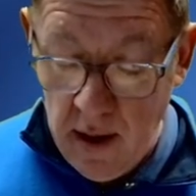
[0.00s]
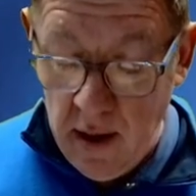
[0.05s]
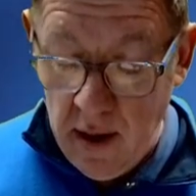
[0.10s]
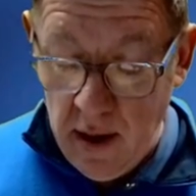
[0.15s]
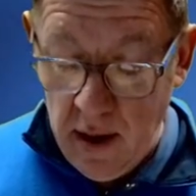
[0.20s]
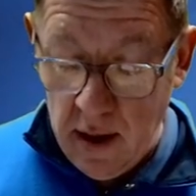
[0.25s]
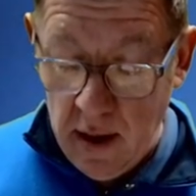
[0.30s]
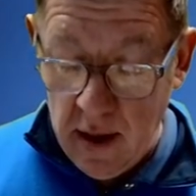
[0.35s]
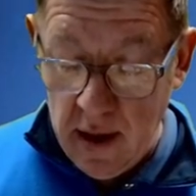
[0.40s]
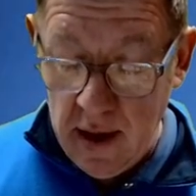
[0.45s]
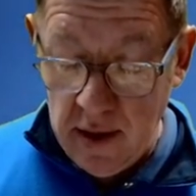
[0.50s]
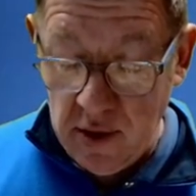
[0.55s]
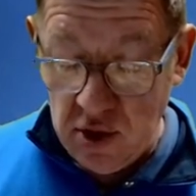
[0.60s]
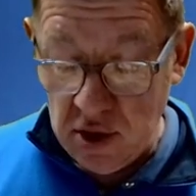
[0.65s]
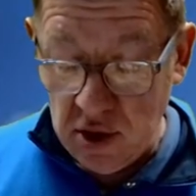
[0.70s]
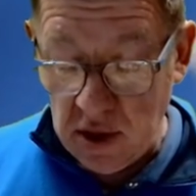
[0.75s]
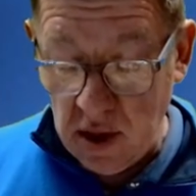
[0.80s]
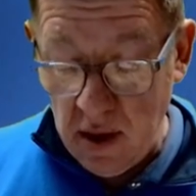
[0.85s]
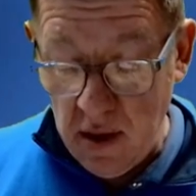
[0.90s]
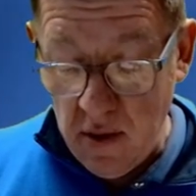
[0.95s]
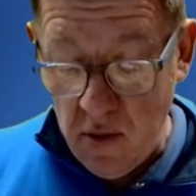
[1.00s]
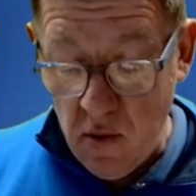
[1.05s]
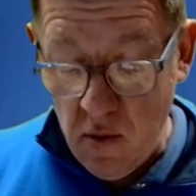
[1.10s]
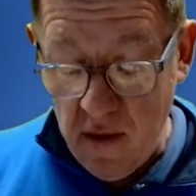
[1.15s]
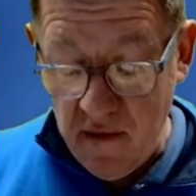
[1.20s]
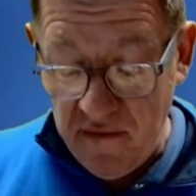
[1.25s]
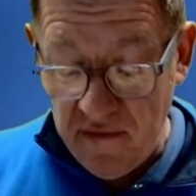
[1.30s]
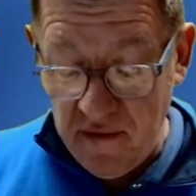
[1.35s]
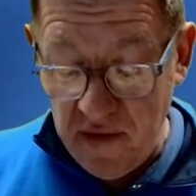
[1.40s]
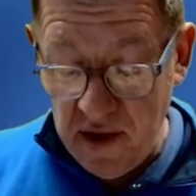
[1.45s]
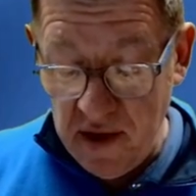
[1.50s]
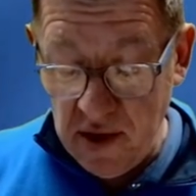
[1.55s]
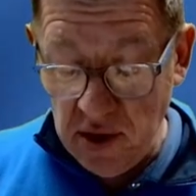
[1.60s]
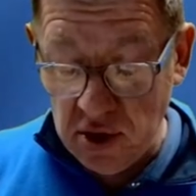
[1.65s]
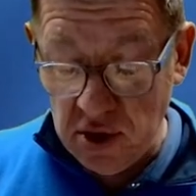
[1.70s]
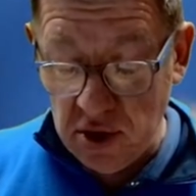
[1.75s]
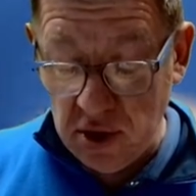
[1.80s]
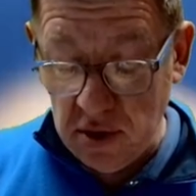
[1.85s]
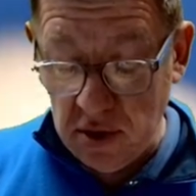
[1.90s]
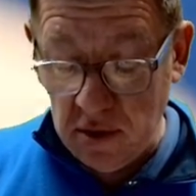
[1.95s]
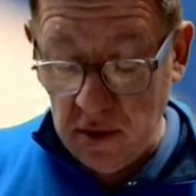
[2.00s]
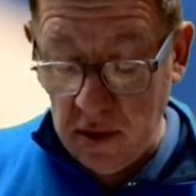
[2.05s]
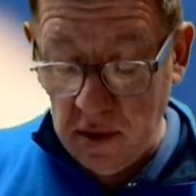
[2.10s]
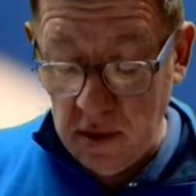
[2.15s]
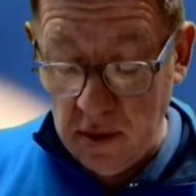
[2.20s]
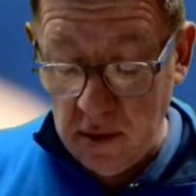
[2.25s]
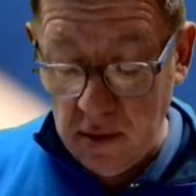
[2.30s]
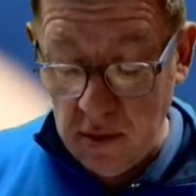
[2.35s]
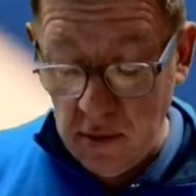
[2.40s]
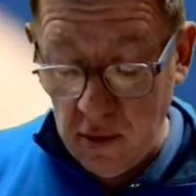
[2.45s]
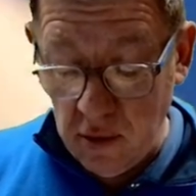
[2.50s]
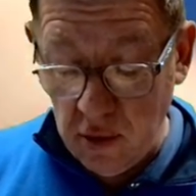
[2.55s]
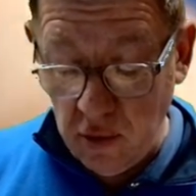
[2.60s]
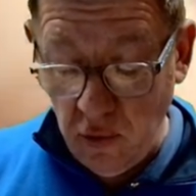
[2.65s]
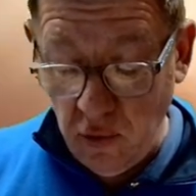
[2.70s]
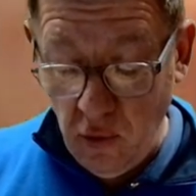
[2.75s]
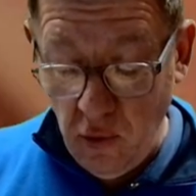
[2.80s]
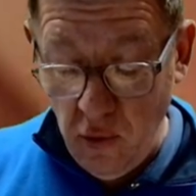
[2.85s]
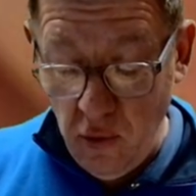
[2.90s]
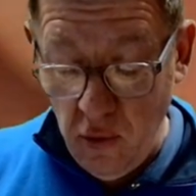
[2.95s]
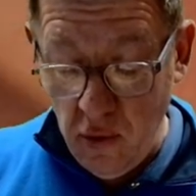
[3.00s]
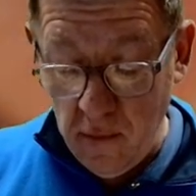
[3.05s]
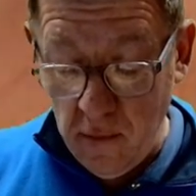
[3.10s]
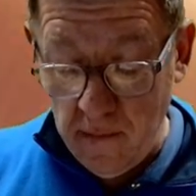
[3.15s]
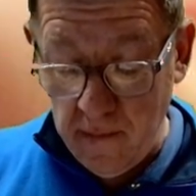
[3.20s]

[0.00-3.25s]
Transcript: And then just a little whip finish or 2,